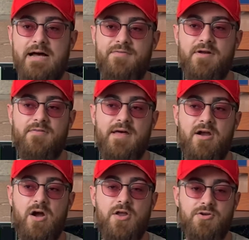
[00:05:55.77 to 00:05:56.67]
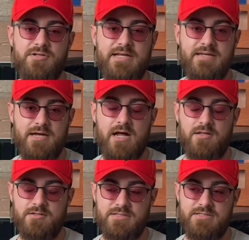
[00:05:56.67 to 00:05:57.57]
out there that are under
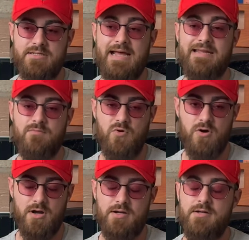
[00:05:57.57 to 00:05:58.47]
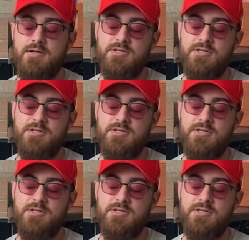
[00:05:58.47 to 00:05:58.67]
$10 anymore.